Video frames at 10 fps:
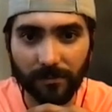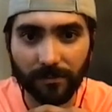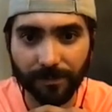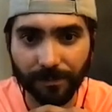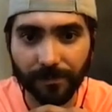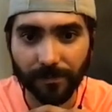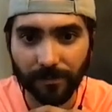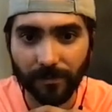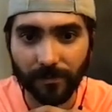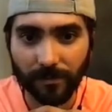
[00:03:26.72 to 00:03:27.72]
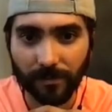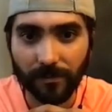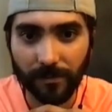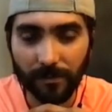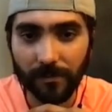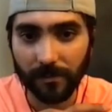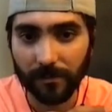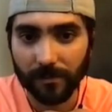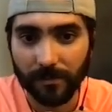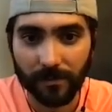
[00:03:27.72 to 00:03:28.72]

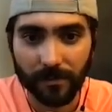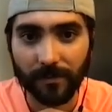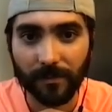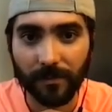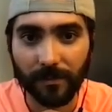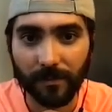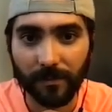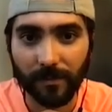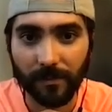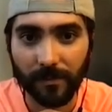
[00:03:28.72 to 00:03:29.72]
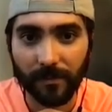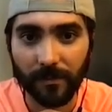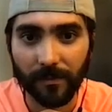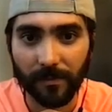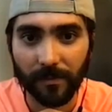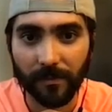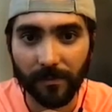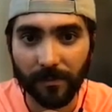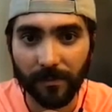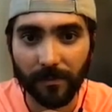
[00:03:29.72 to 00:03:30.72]

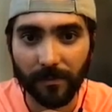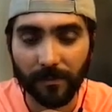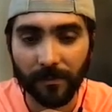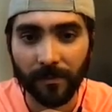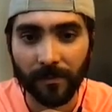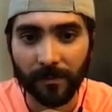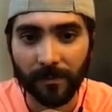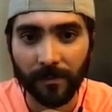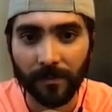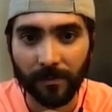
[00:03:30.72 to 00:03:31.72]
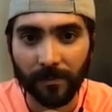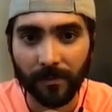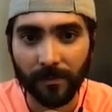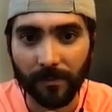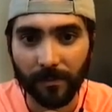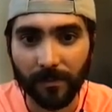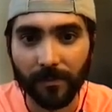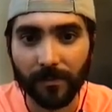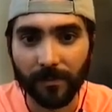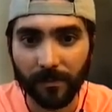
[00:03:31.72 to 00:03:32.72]

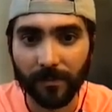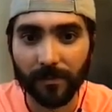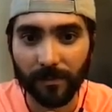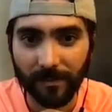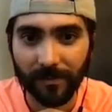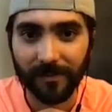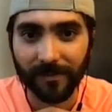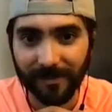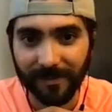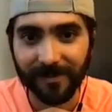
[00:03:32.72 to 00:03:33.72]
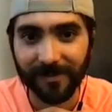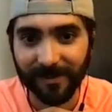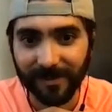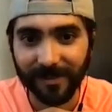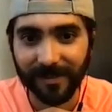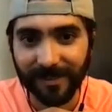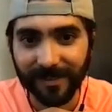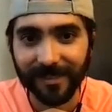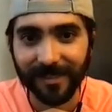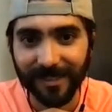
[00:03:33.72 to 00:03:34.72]
(not speaking)